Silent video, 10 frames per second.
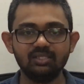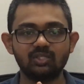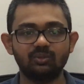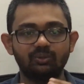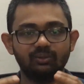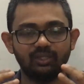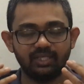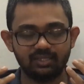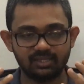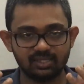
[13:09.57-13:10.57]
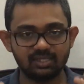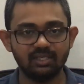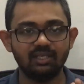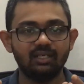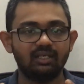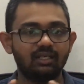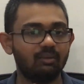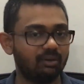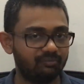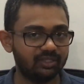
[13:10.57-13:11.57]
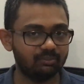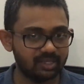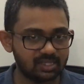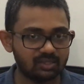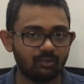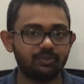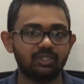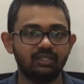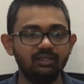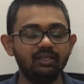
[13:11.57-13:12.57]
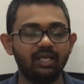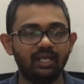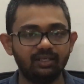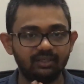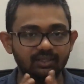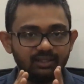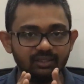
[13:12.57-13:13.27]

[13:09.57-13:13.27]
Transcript: So let's come up with the best option and